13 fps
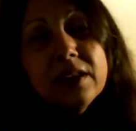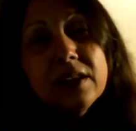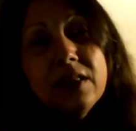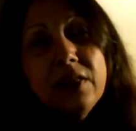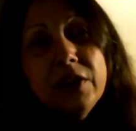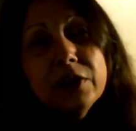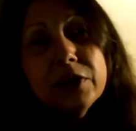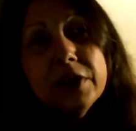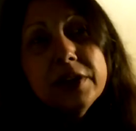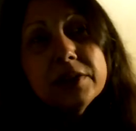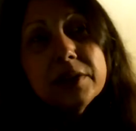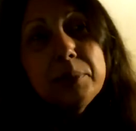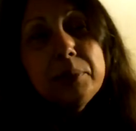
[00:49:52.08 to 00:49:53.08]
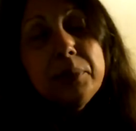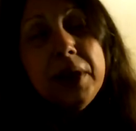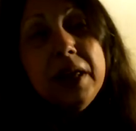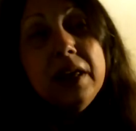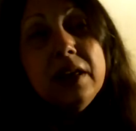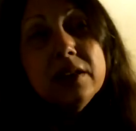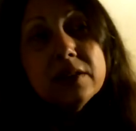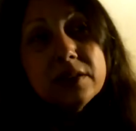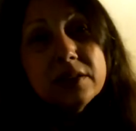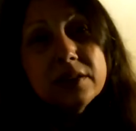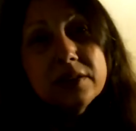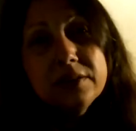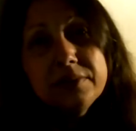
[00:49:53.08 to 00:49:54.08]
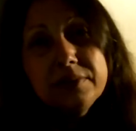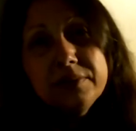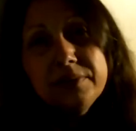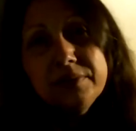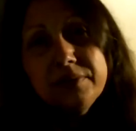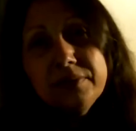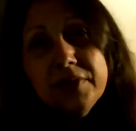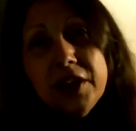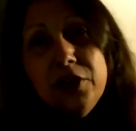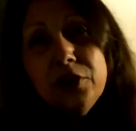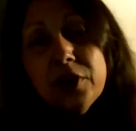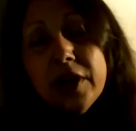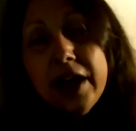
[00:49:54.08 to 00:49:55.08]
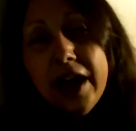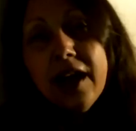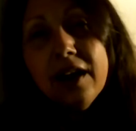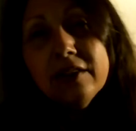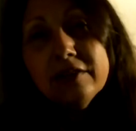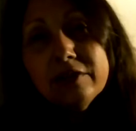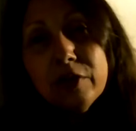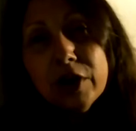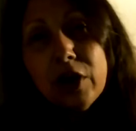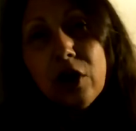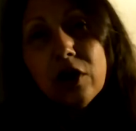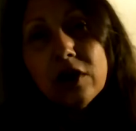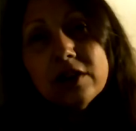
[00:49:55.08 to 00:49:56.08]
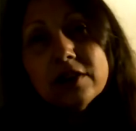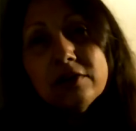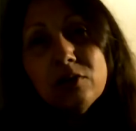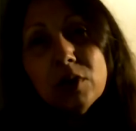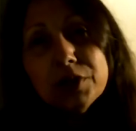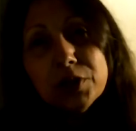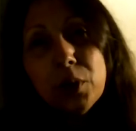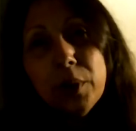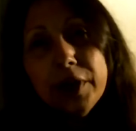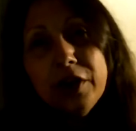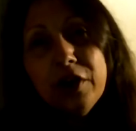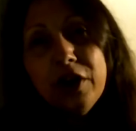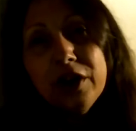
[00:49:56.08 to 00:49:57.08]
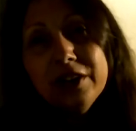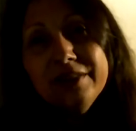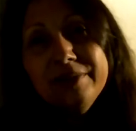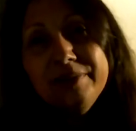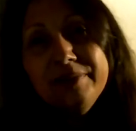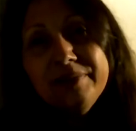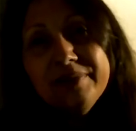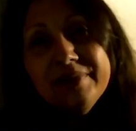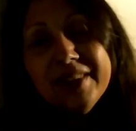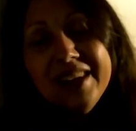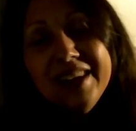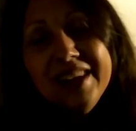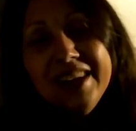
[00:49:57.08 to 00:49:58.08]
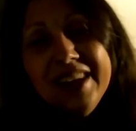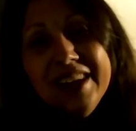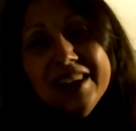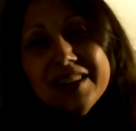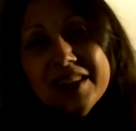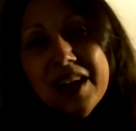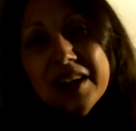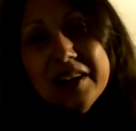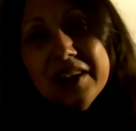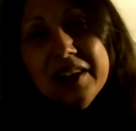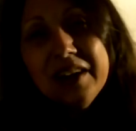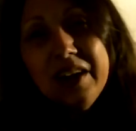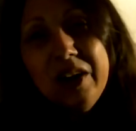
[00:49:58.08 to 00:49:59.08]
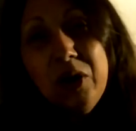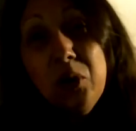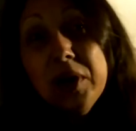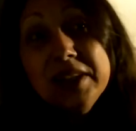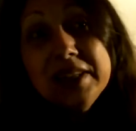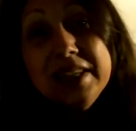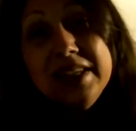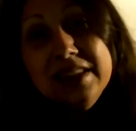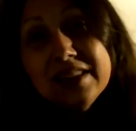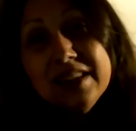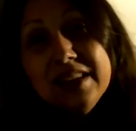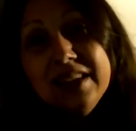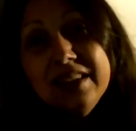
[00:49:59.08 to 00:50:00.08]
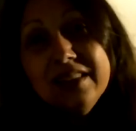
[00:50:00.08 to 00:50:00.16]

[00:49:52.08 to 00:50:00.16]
there is a peace that you can have regardless of what's going on. It's not always easy.